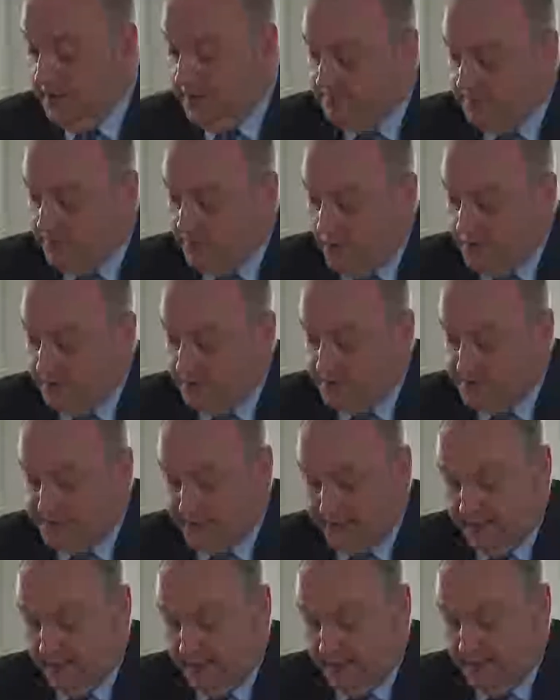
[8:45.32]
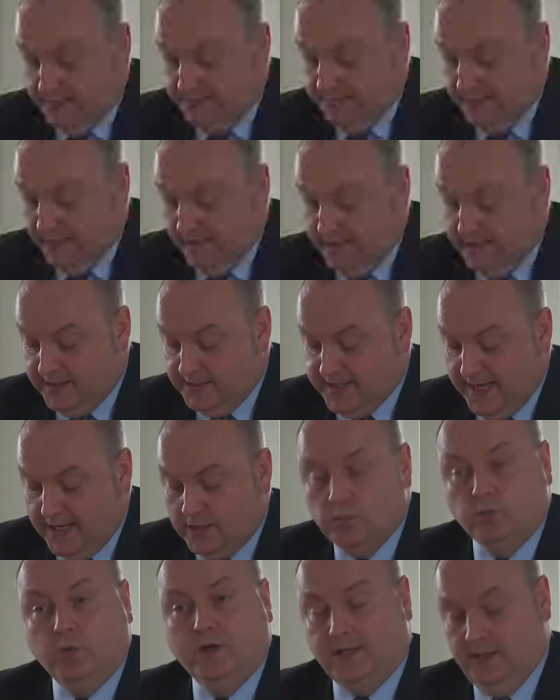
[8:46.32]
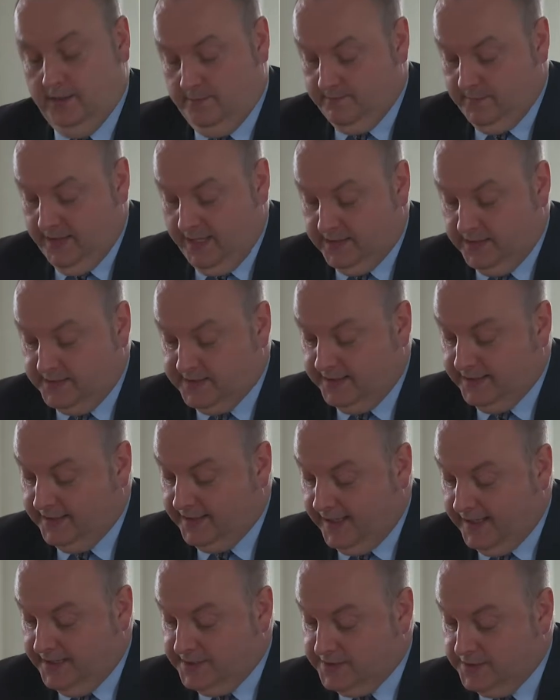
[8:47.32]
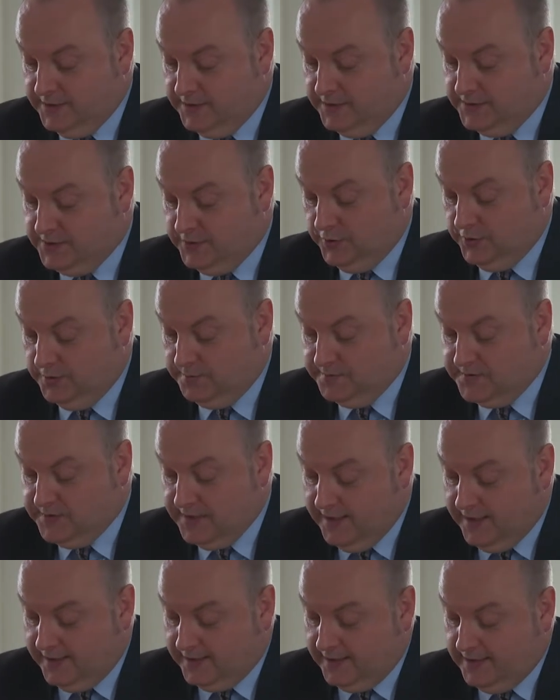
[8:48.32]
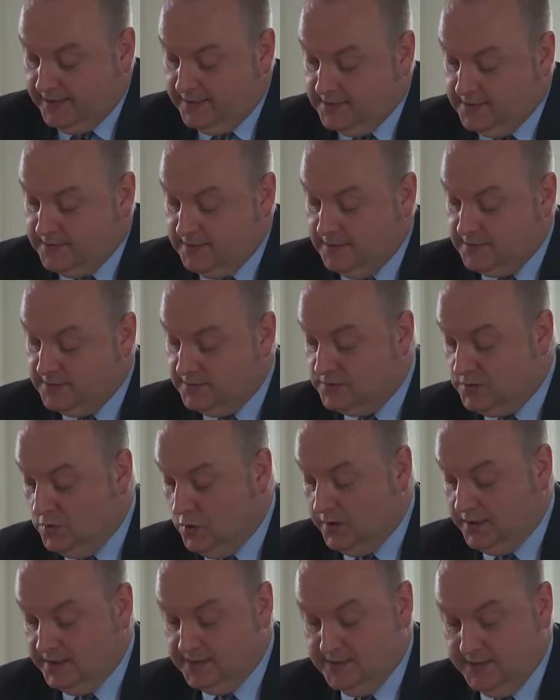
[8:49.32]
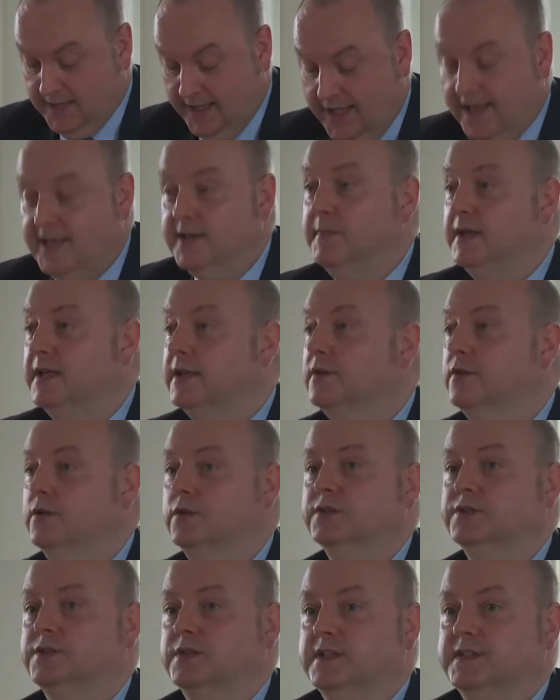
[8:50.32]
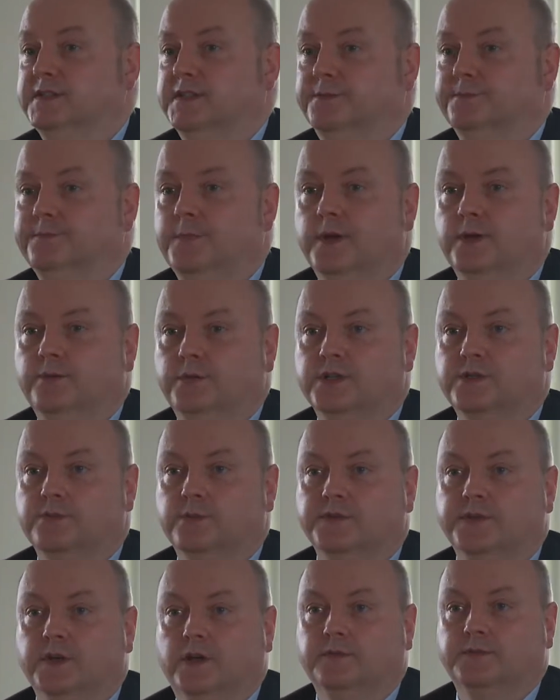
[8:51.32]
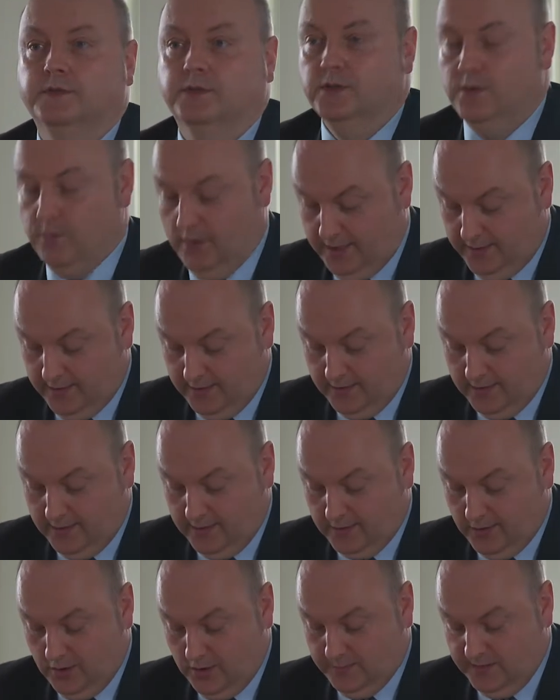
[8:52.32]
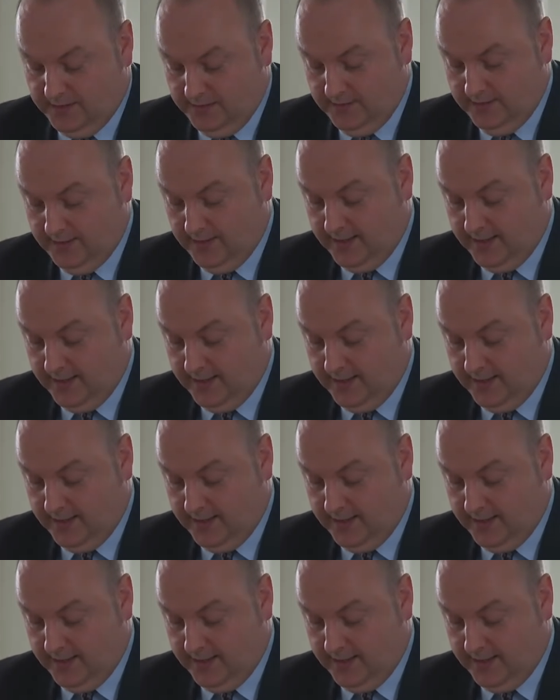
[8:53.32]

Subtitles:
for over a decade. It attacked Whitlam and the delegation in terms akin to talking to the enemy or treason, which was often quite a common